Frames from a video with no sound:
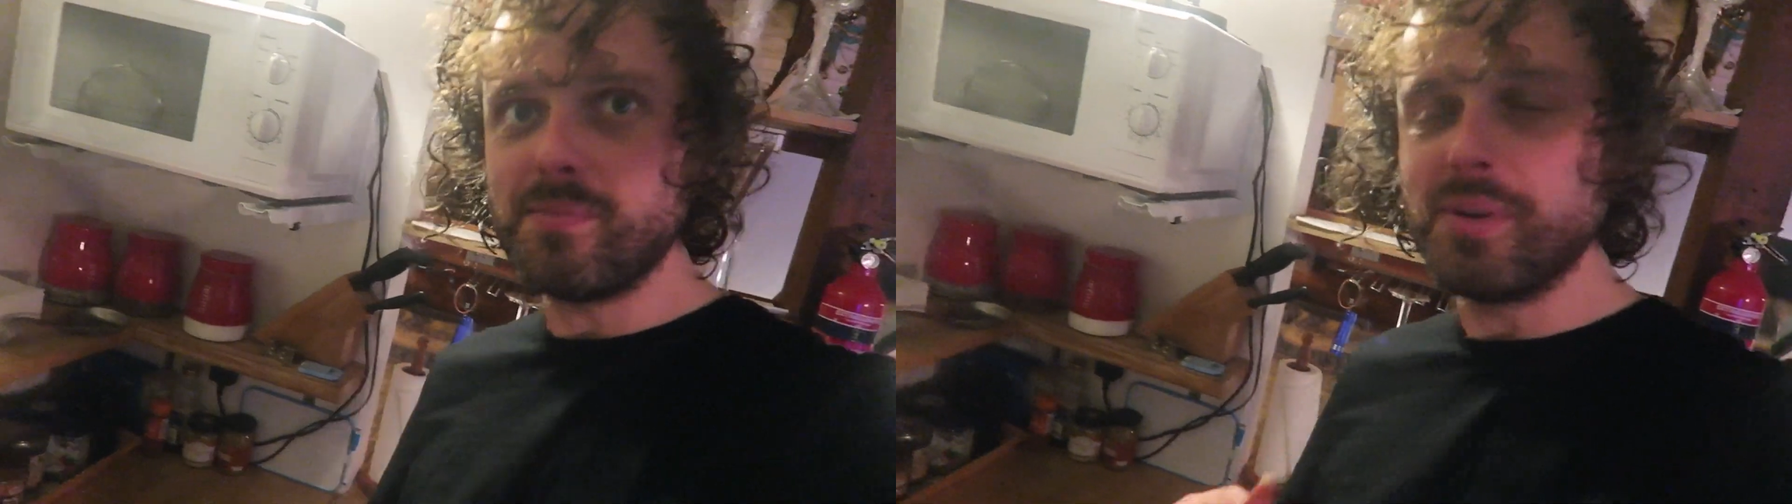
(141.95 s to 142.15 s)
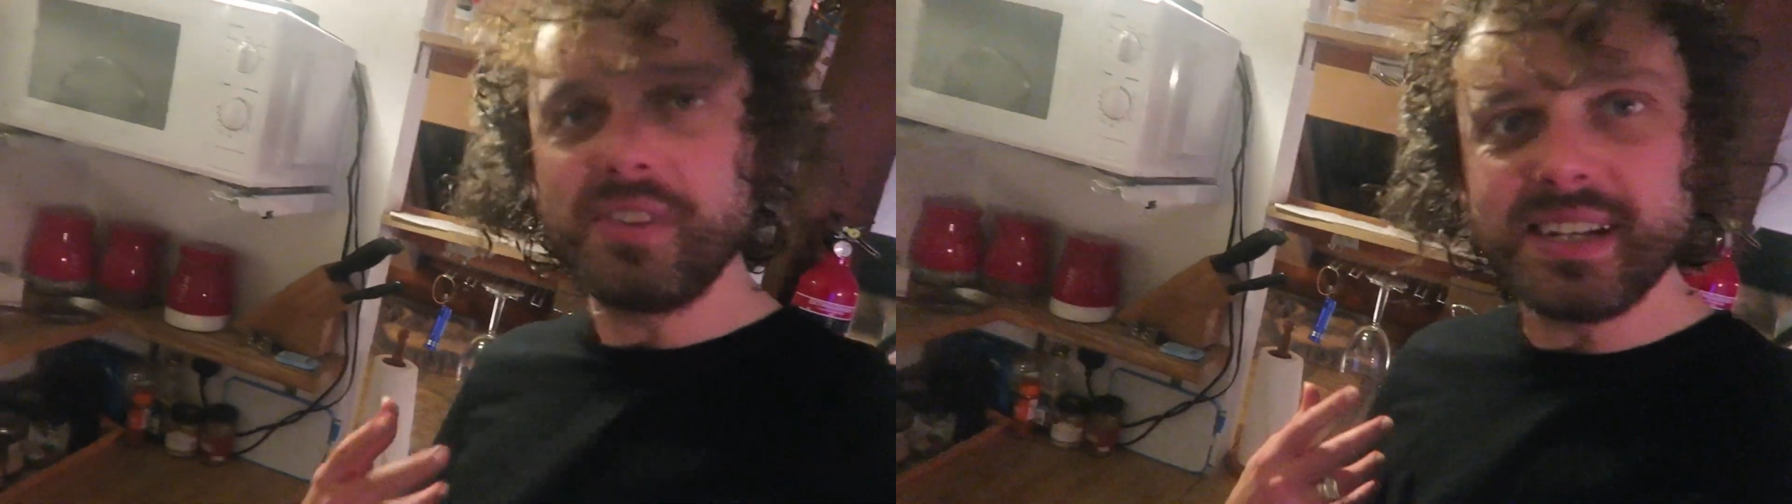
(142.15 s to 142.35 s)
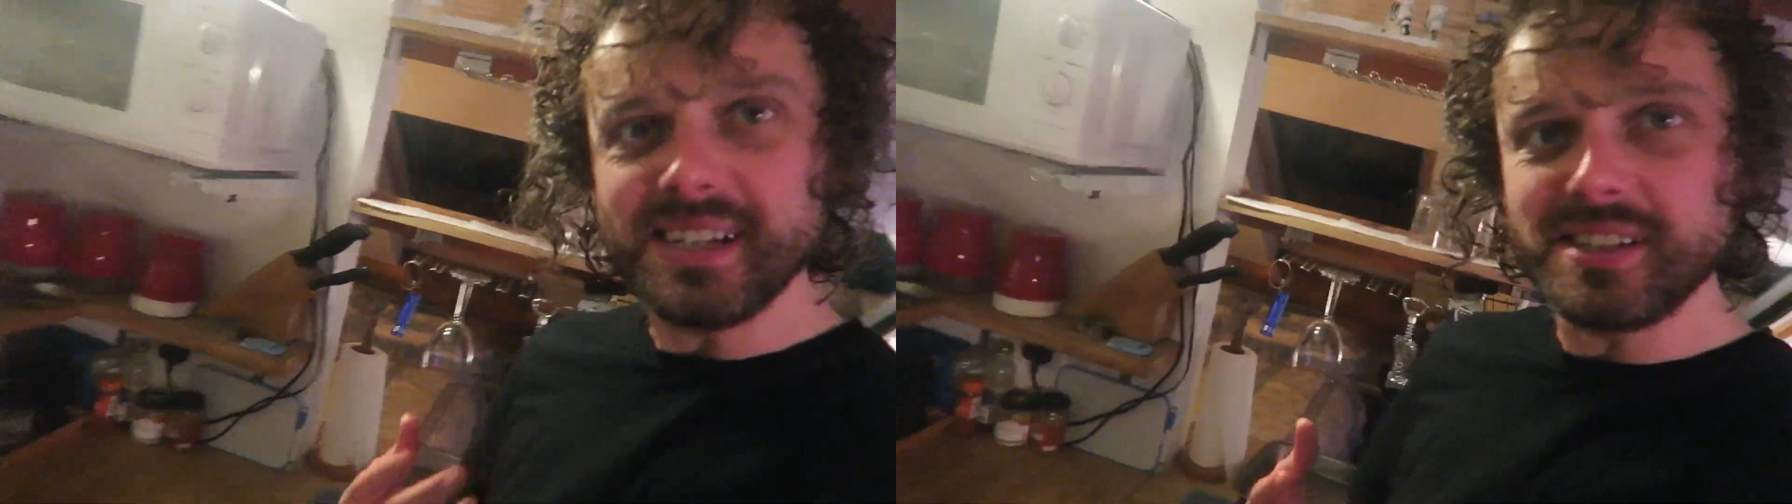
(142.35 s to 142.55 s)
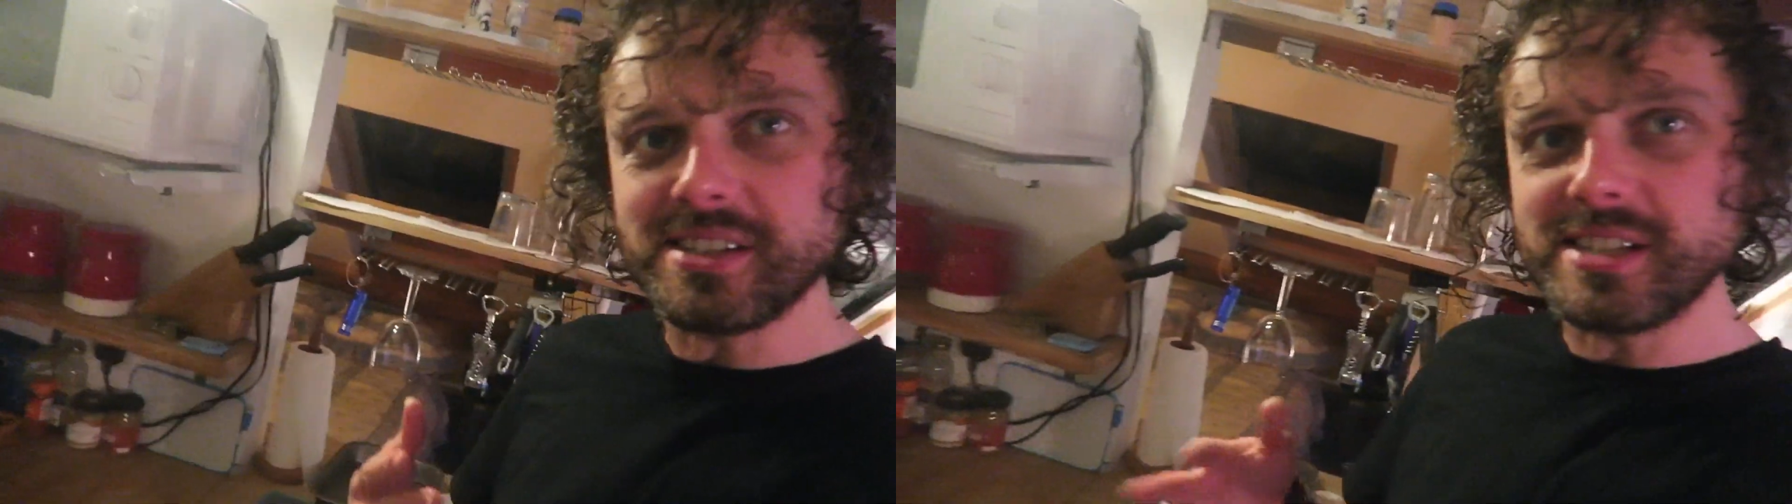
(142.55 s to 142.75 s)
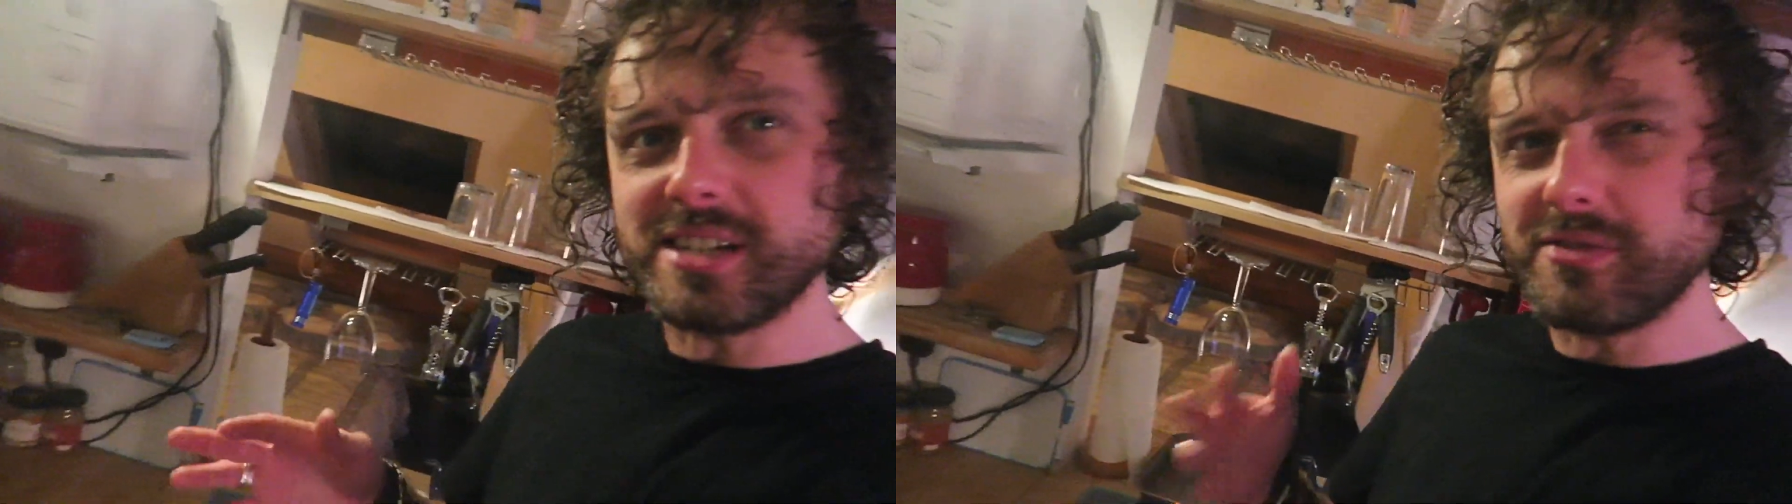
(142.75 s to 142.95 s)
put the lid on
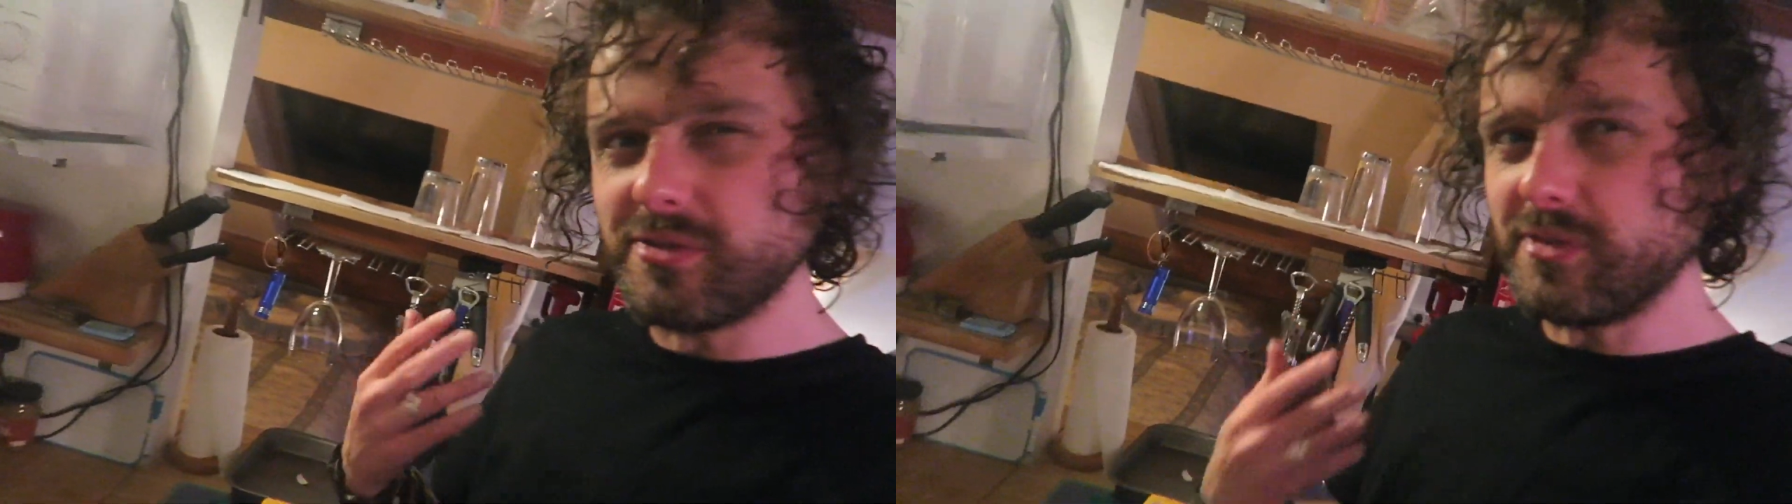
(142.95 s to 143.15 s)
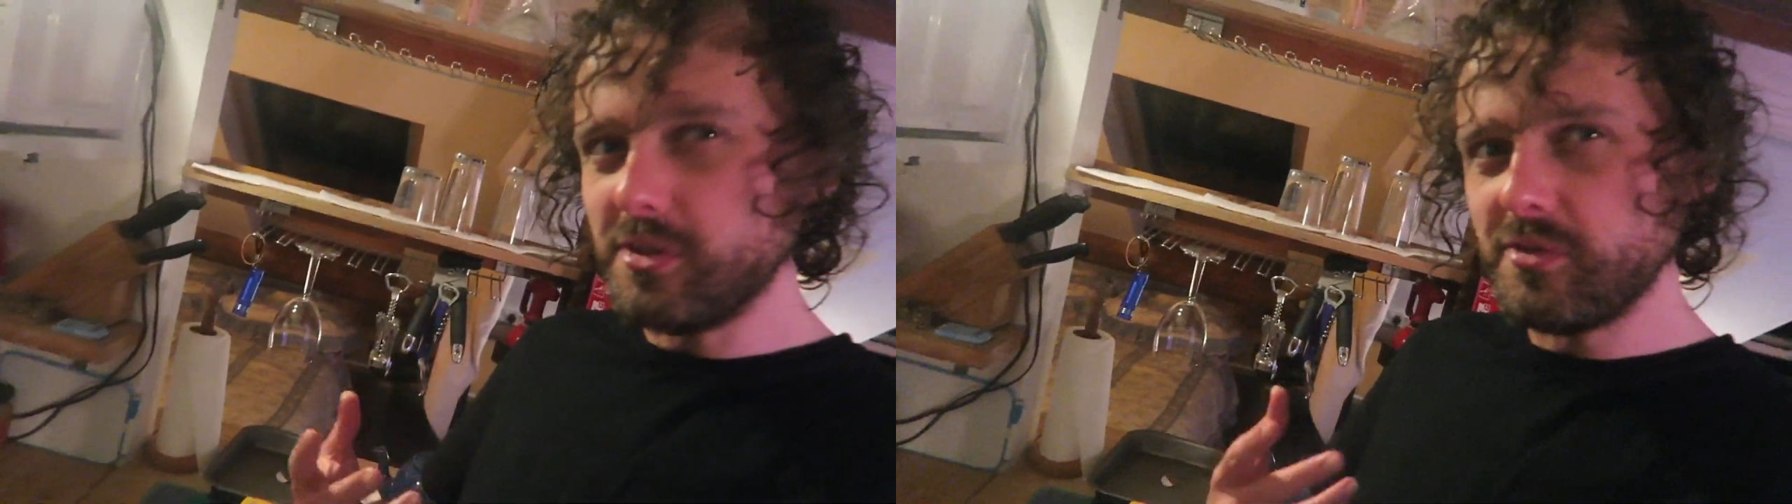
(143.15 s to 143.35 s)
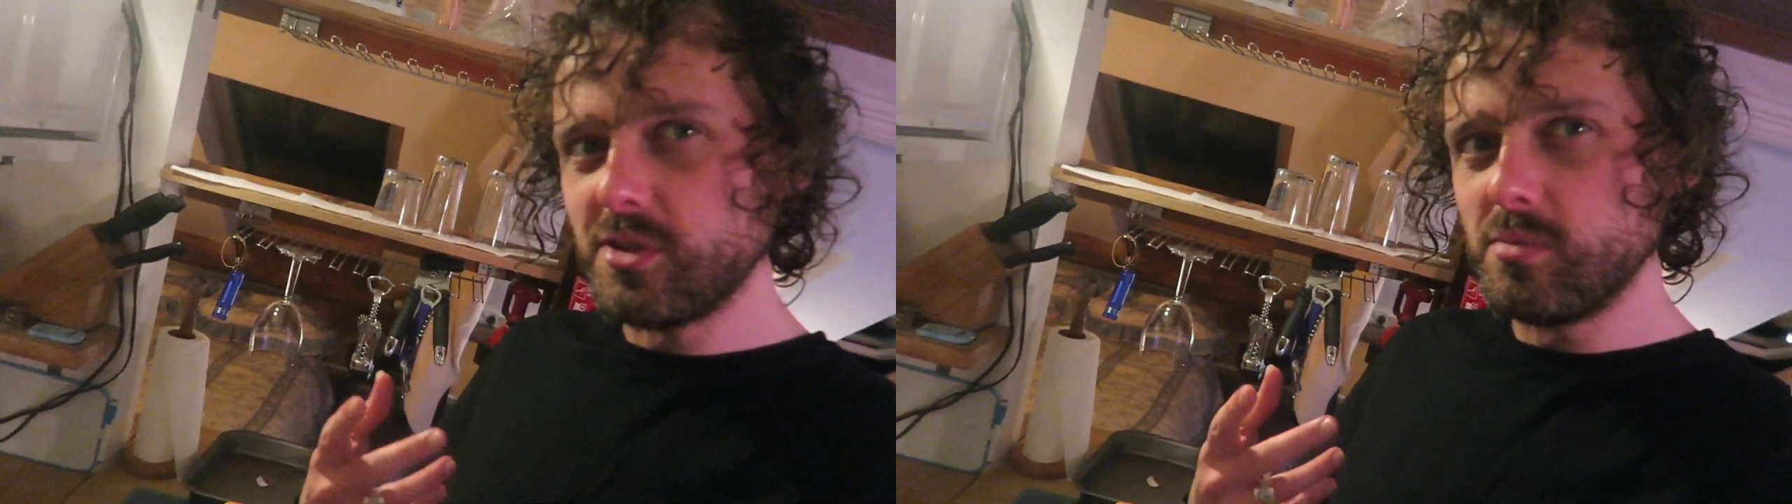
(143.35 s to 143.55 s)
and then fluff